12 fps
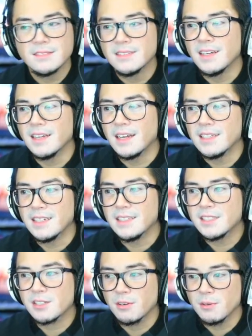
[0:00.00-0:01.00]
and I did
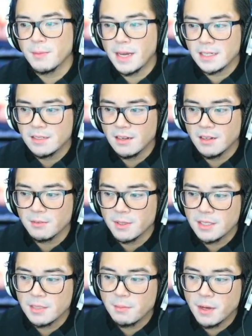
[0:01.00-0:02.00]
scroll back all the way
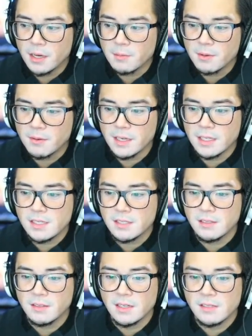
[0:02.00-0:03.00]
to the bottom already, so
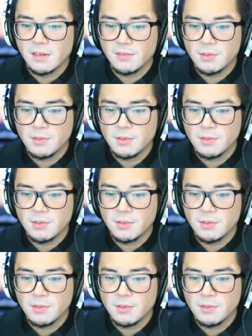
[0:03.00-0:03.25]
you guys don't have to